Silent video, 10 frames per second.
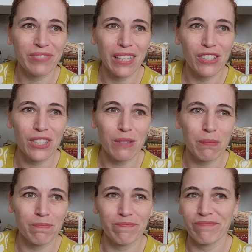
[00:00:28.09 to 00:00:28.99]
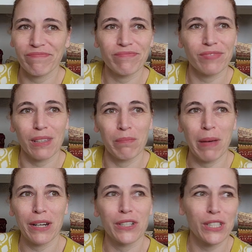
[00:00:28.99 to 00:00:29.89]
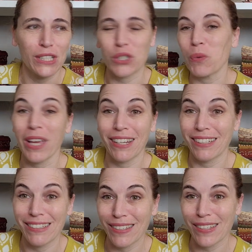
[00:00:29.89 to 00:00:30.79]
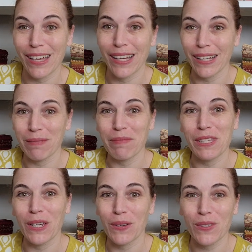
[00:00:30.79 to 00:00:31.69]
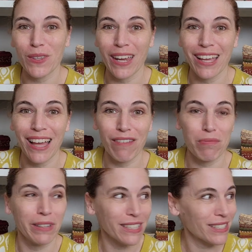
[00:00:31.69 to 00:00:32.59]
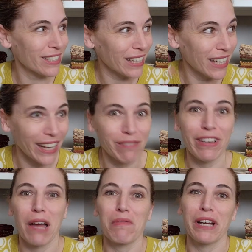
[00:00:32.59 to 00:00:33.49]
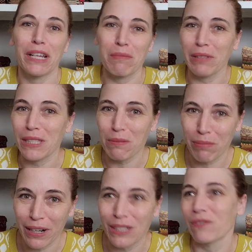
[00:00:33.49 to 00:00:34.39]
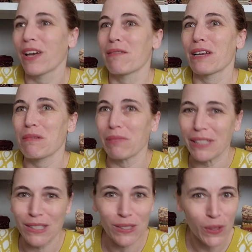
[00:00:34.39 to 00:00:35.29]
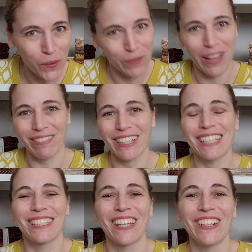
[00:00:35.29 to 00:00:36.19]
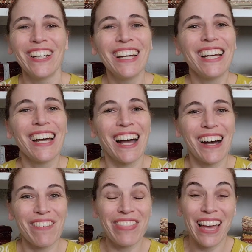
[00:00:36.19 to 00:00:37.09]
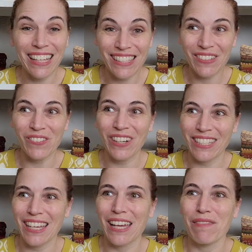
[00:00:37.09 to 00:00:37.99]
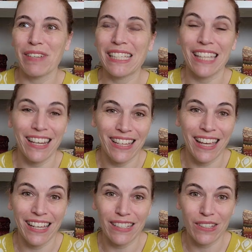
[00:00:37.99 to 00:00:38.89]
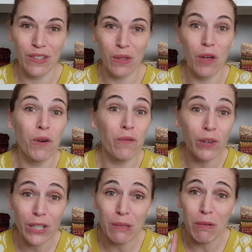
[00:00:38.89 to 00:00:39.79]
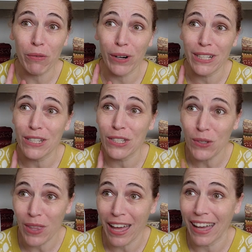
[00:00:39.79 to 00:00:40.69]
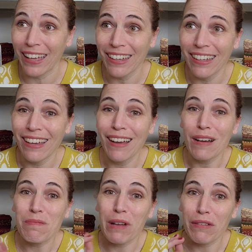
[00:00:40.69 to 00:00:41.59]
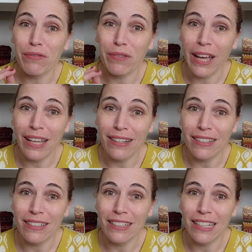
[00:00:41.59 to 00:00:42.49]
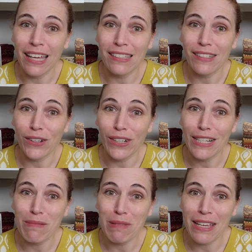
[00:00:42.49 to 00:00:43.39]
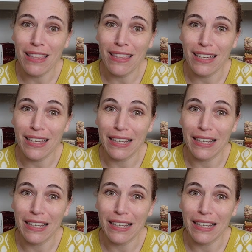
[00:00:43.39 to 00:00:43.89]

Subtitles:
just better situated, so that I have a place to cut fabric and a place to press fabric and a place to sew fabric. So that's what I am excited to get into. Though first, before I do that, my friend did get suckered into being the